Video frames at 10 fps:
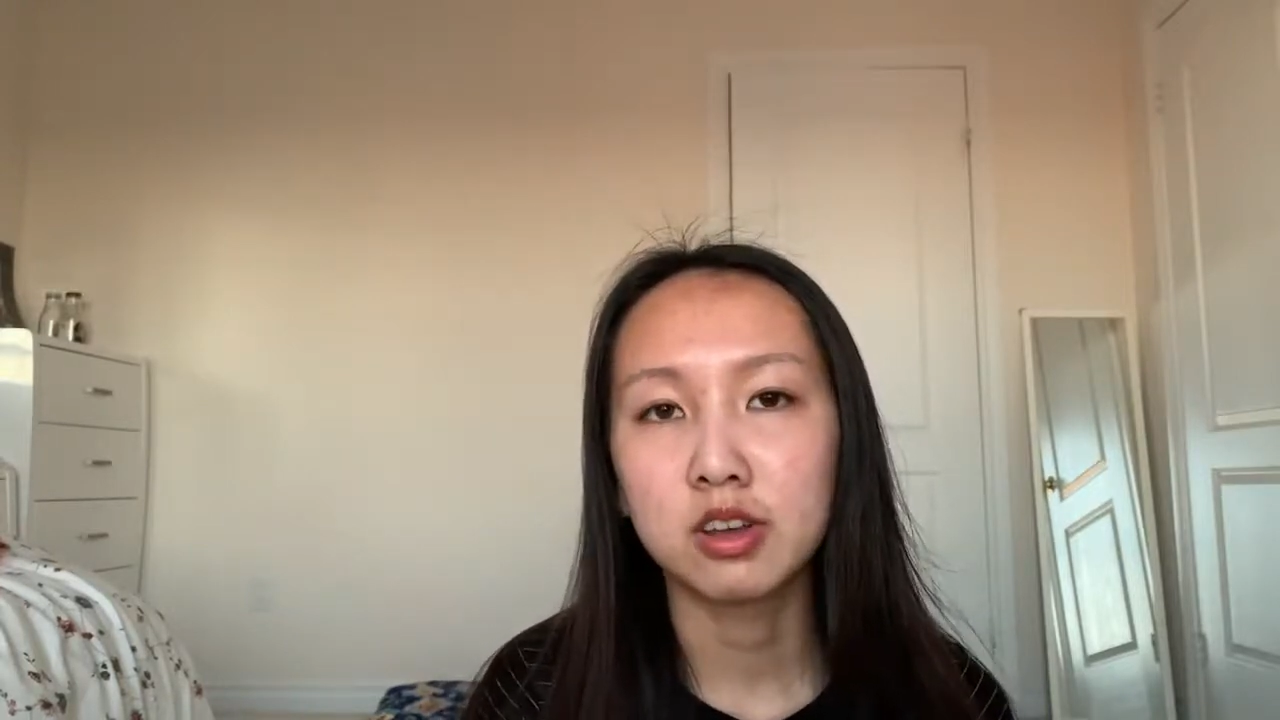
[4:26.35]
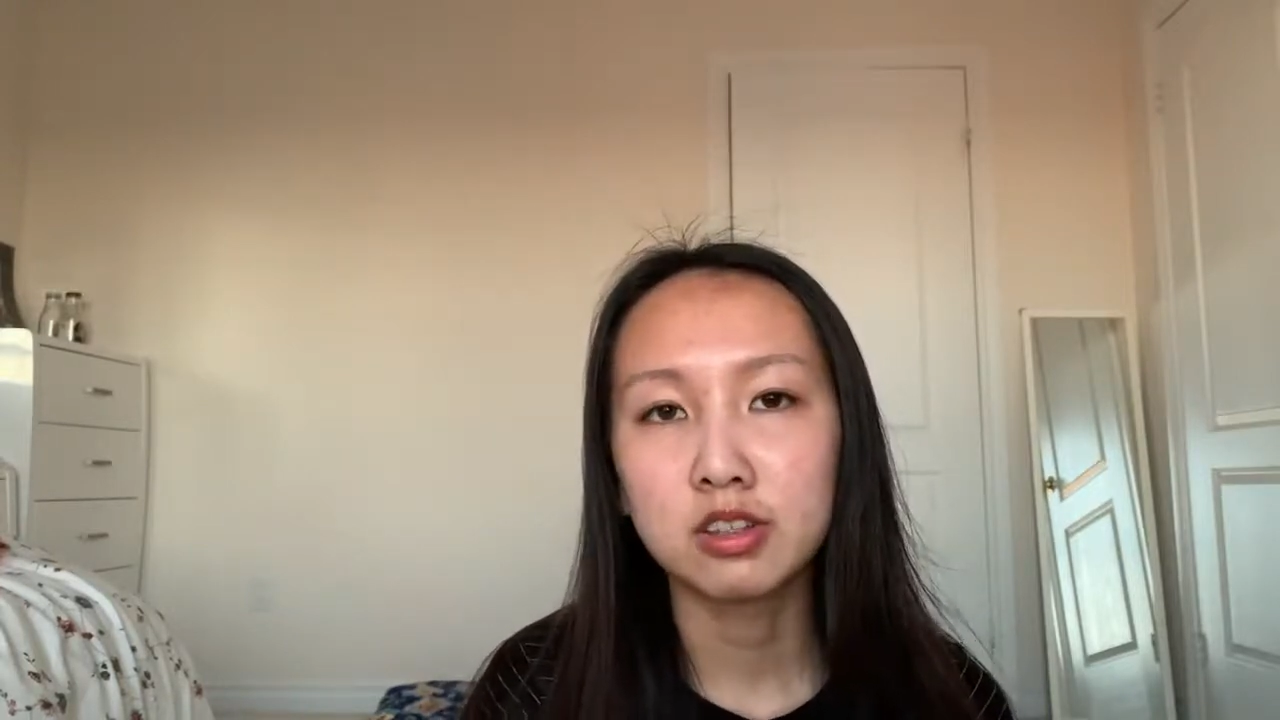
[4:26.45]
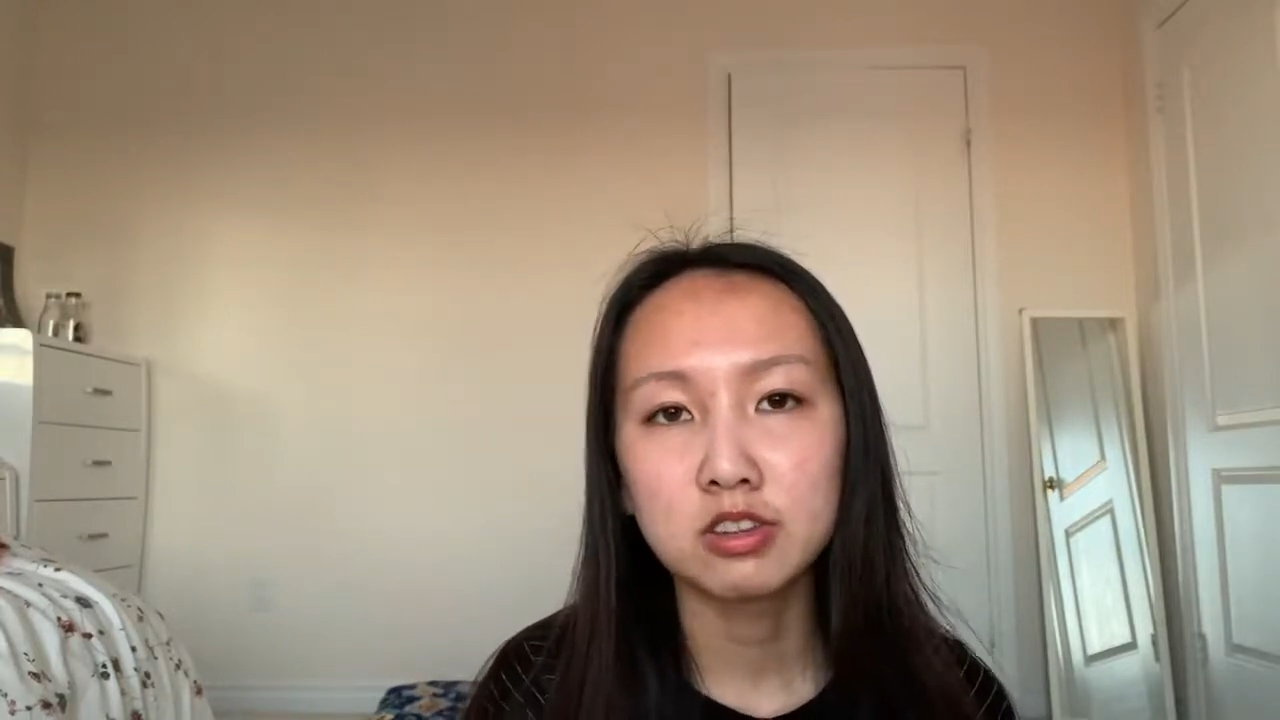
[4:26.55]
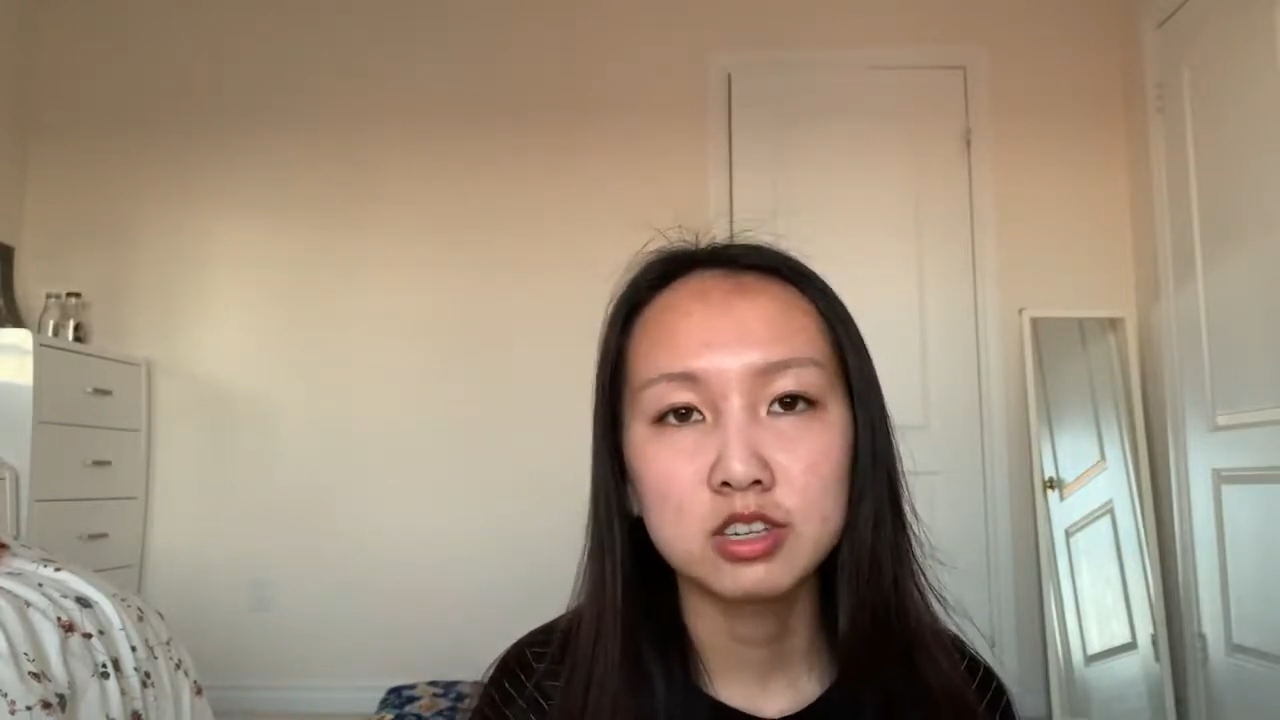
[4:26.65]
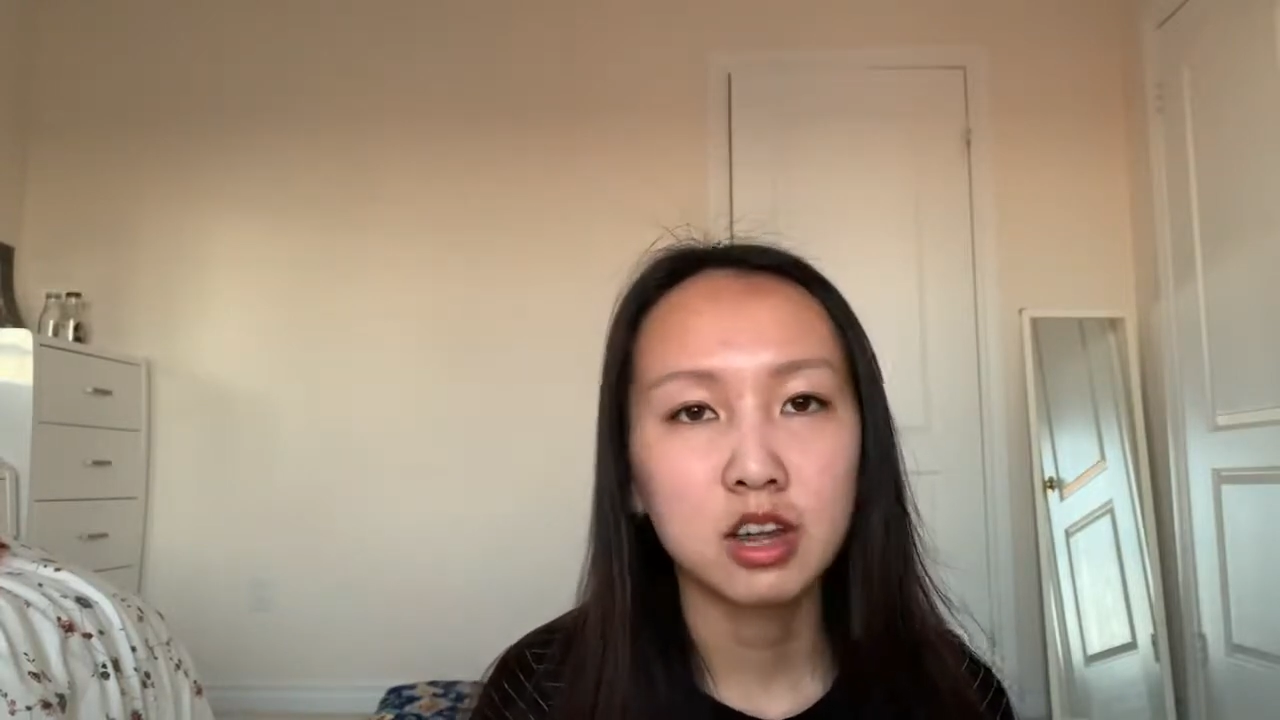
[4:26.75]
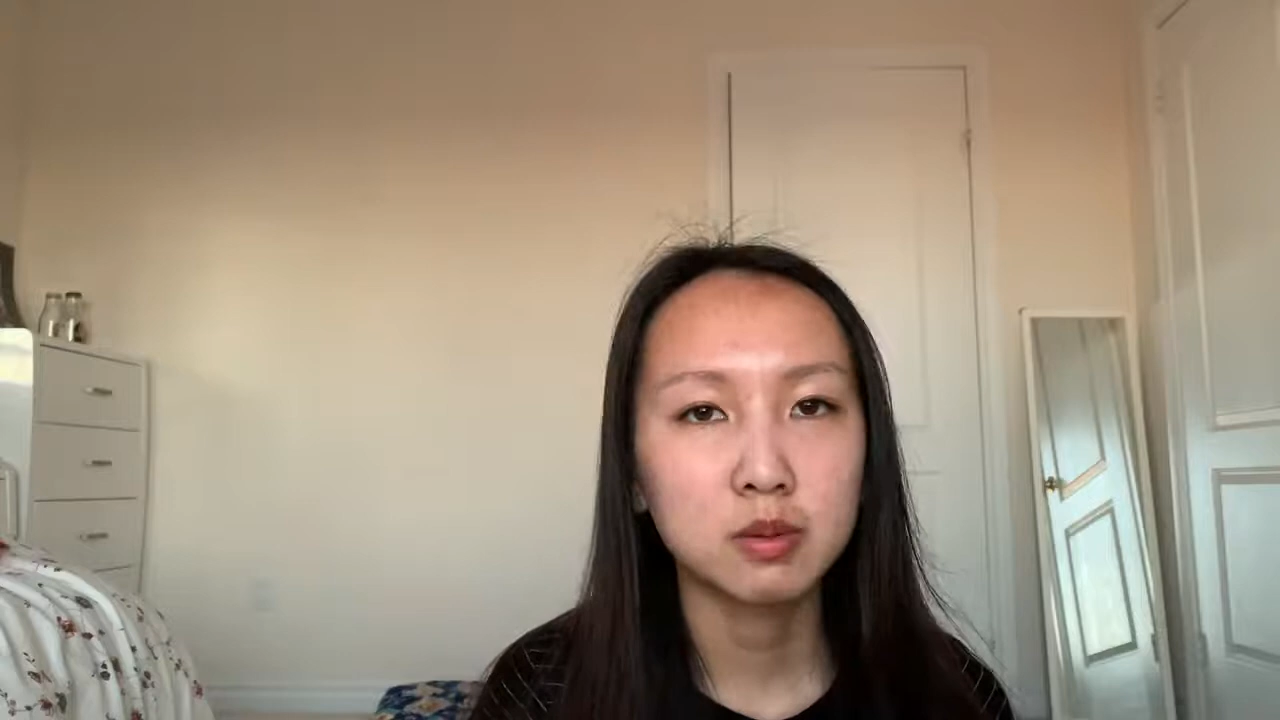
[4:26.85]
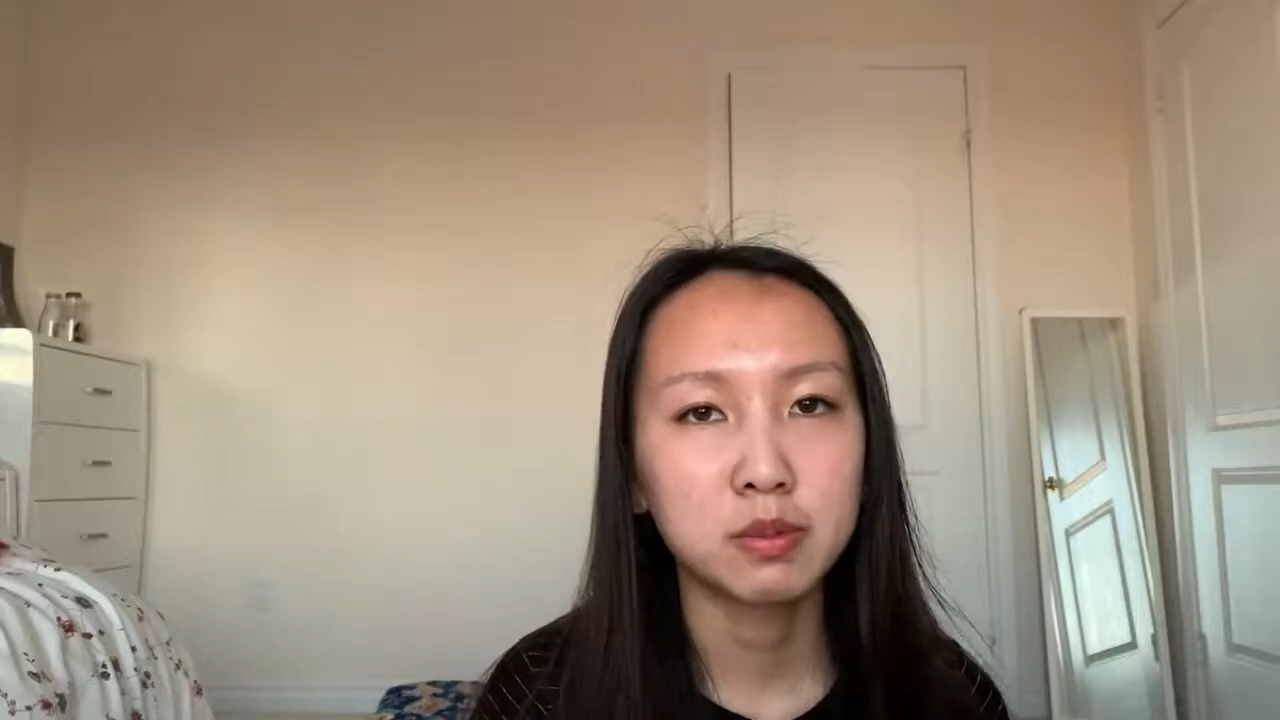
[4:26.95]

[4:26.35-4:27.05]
other side,